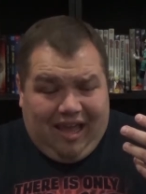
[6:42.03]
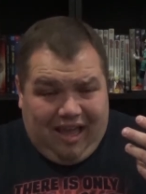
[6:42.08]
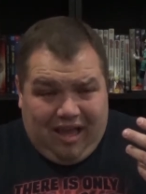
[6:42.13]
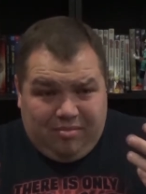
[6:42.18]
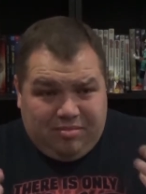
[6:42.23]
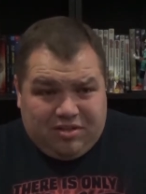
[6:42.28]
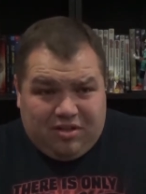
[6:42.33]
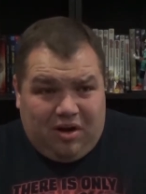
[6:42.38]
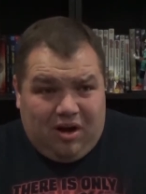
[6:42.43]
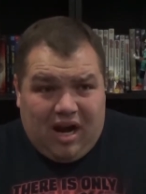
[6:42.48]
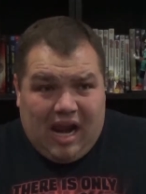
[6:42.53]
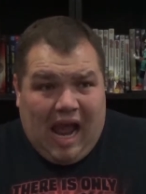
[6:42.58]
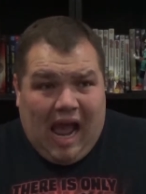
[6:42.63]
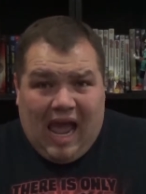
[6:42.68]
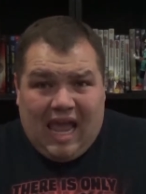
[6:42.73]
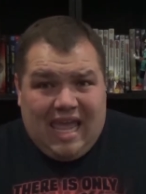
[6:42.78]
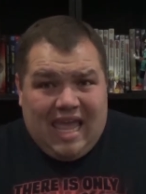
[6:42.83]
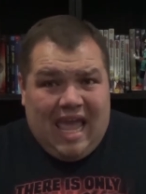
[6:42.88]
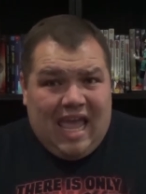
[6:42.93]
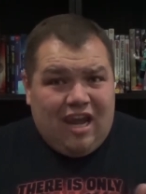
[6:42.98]
I'm sorry,
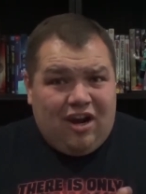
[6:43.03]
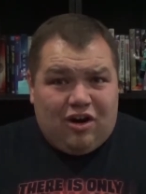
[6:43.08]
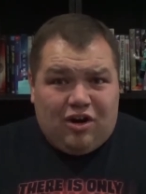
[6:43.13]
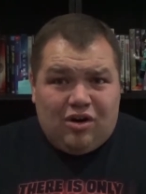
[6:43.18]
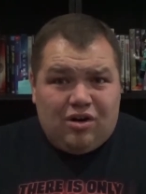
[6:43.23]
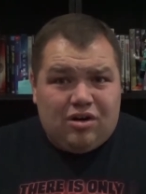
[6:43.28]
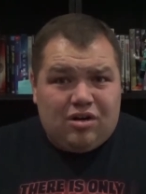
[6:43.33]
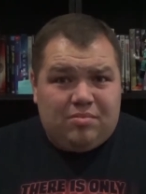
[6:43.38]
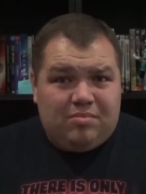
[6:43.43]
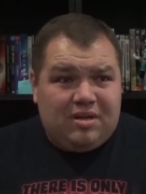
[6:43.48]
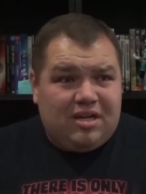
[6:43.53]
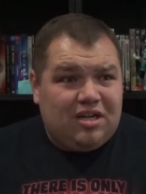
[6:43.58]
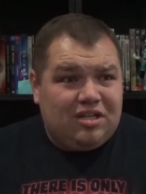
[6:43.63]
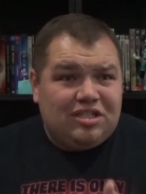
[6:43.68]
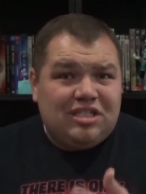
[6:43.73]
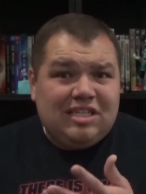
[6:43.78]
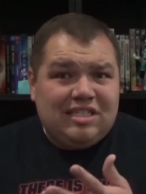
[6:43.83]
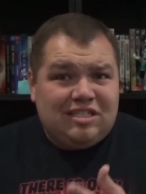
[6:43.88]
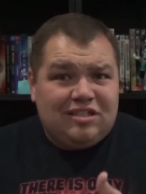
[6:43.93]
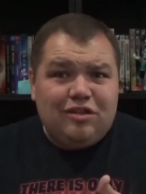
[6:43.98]
I hate her because
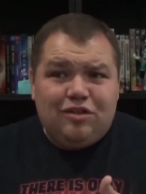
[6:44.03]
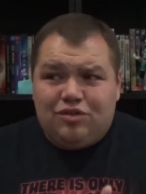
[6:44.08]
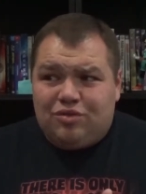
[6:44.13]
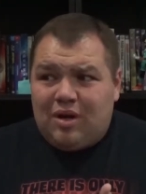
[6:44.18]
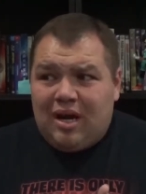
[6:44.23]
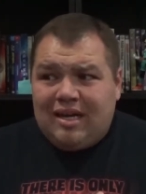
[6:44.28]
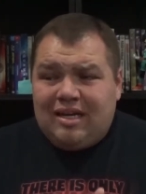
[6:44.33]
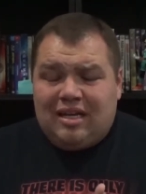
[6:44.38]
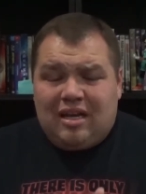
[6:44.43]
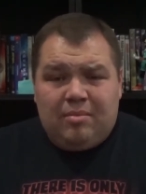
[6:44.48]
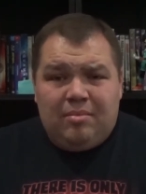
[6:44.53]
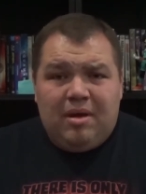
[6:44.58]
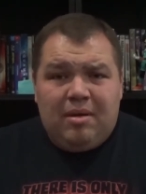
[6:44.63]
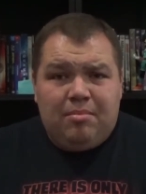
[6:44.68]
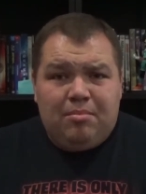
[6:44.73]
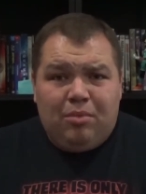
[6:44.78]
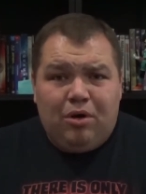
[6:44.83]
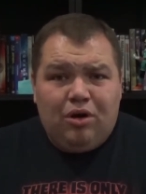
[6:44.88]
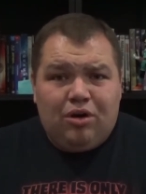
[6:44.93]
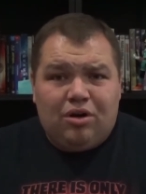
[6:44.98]
she's still trying to commit
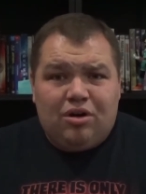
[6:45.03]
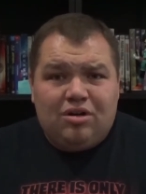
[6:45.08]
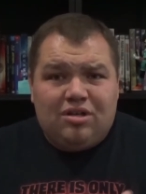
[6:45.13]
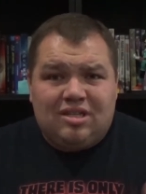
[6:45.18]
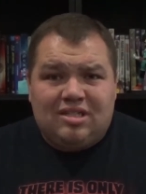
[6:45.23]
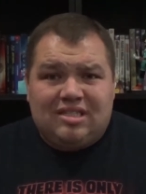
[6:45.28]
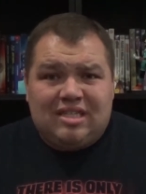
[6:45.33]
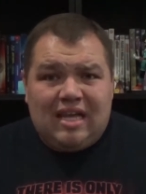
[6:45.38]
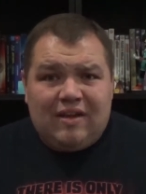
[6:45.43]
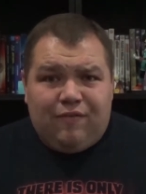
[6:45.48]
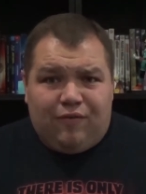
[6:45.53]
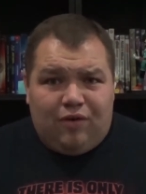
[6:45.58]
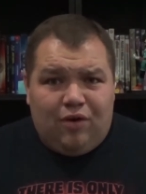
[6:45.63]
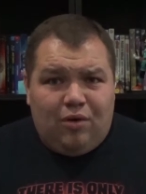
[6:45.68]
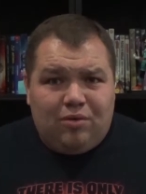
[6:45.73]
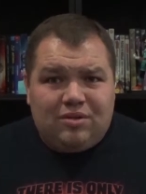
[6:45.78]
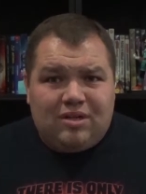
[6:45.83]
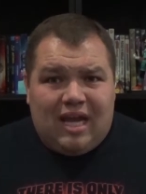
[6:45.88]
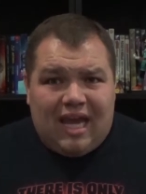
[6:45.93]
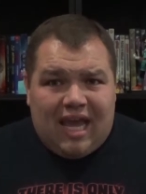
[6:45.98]
murder to save her
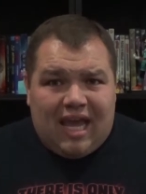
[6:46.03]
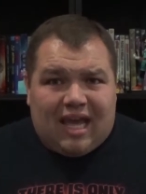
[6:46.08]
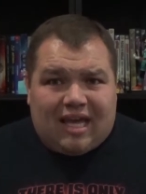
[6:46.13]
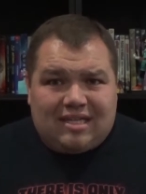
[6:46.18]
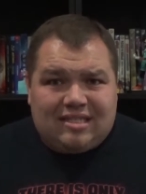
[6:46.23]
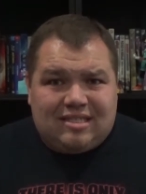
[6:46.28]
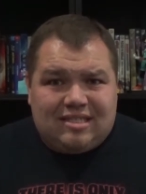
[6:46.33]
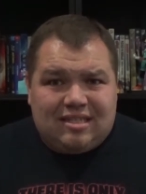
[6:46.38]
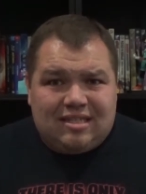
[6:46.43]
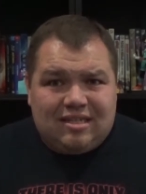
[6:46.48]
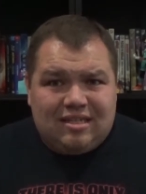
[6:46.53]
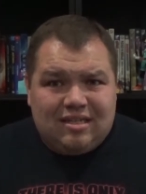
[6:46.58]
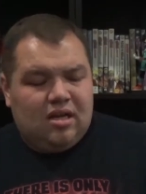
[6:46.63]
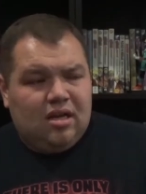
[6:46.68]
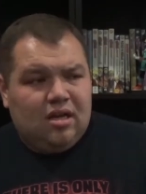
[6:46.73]
own ass.